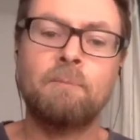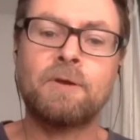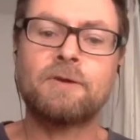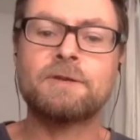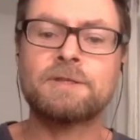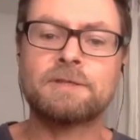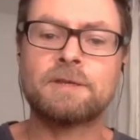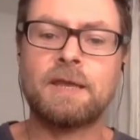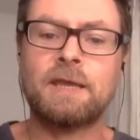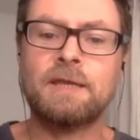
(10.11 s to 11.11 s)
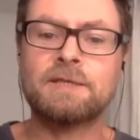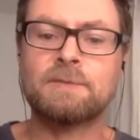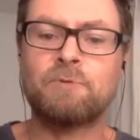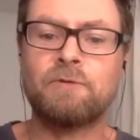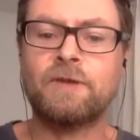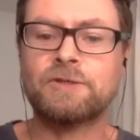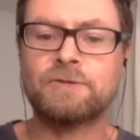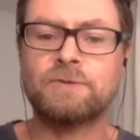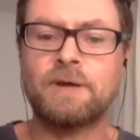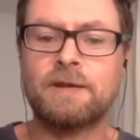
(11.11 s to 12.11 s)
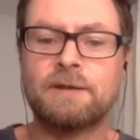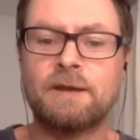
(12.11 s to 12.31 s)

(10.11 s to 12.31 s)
because he's a professional at it.